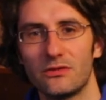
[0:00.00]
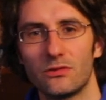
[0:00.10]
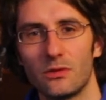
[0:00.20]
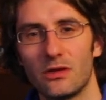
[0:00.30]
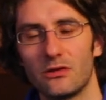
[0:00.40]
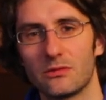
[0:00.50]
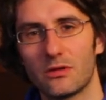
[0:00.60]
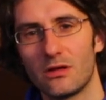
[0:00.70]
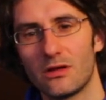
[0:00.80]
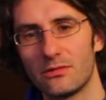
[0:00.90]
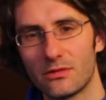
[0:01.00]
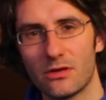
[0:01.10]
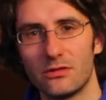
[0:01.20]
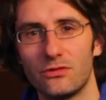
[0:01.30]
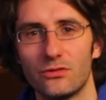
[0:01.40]
the swing is kind of
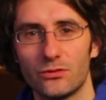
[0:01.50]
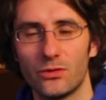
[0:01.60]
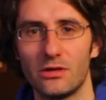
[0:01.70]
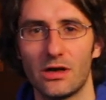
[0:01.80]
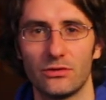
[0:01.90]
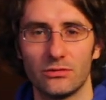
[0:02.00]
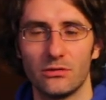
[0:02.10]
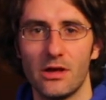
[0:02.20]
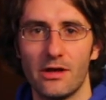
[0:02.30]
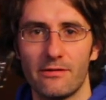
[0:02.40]
gonna destroy the actual